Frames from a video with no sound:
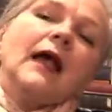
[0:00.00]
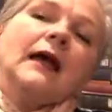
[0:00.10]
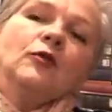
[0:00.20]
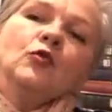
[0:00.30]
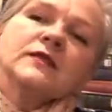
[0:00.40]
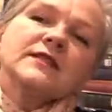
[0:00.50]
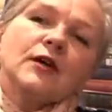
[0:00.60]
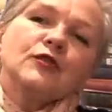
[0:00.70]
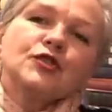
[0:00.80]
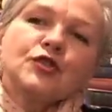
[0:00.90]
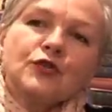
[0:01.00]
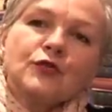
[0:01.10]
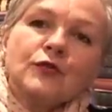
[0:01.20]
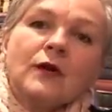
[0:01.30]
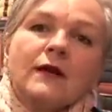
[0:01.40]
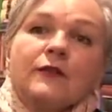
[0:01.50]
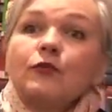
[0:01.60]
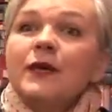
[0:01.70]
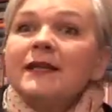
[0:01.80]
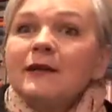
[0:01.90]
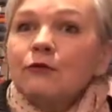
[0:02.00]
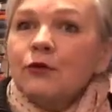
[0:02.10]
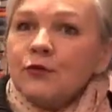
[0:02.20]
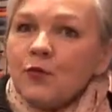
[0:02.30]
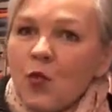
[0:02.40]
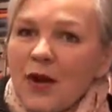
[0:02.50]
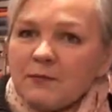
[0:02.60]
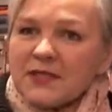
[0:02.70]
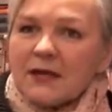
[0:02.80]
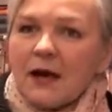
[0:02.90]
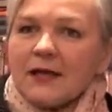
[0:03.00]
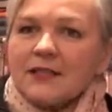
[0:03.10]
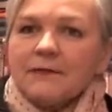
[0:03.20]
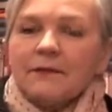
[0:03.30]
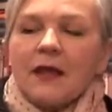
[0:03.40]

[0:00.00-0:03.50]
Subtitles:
and also to the reading room website.